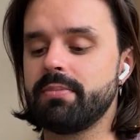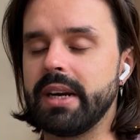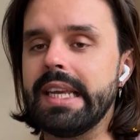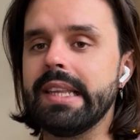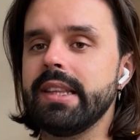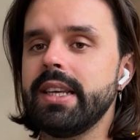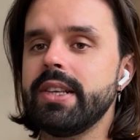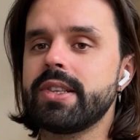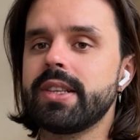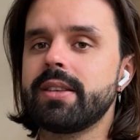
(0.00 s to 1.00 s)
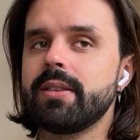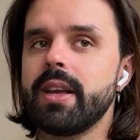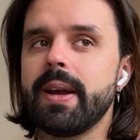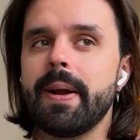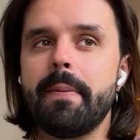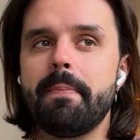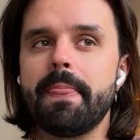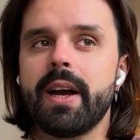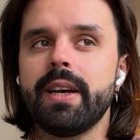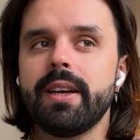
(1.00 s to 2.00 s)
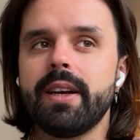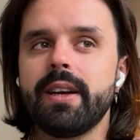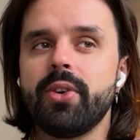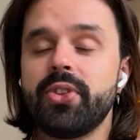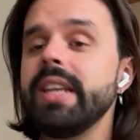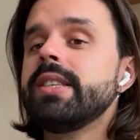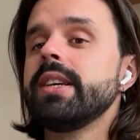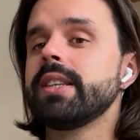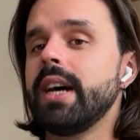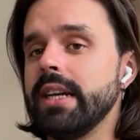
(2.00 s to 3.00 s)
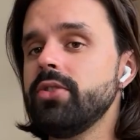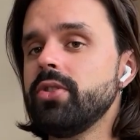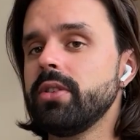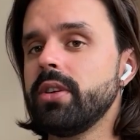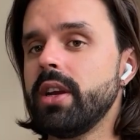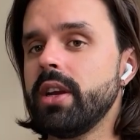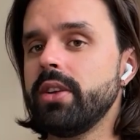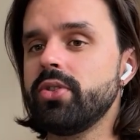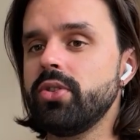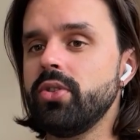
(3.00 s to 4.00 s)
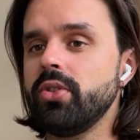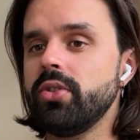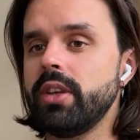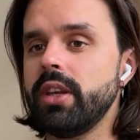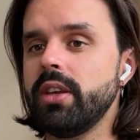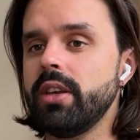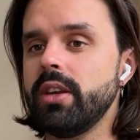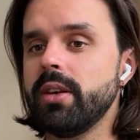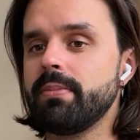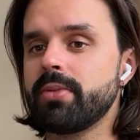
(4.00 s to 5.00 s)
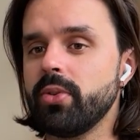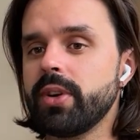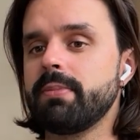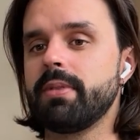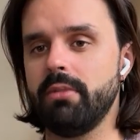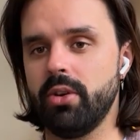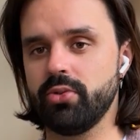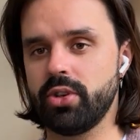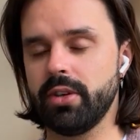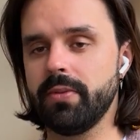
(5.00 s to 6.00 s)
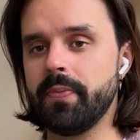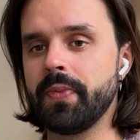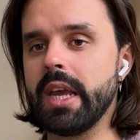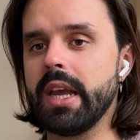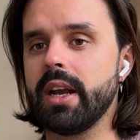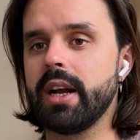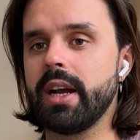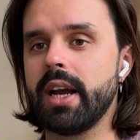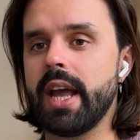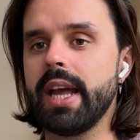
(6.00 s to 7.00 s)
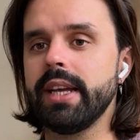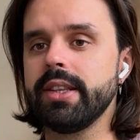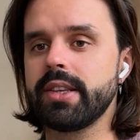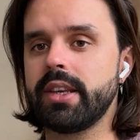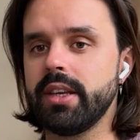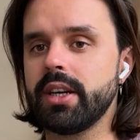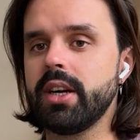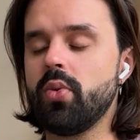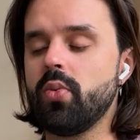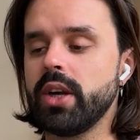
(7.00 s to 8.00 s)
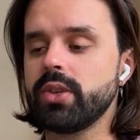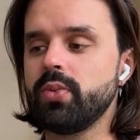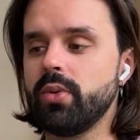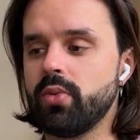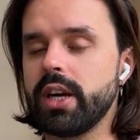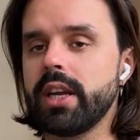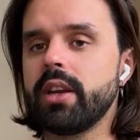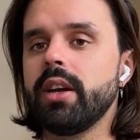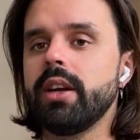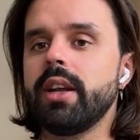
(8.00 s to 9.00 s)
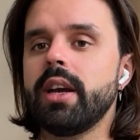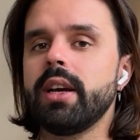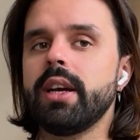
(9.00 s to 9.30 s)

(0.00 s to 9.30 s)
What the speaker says: bringing this authentic touch to the product promotion. And here, what we work on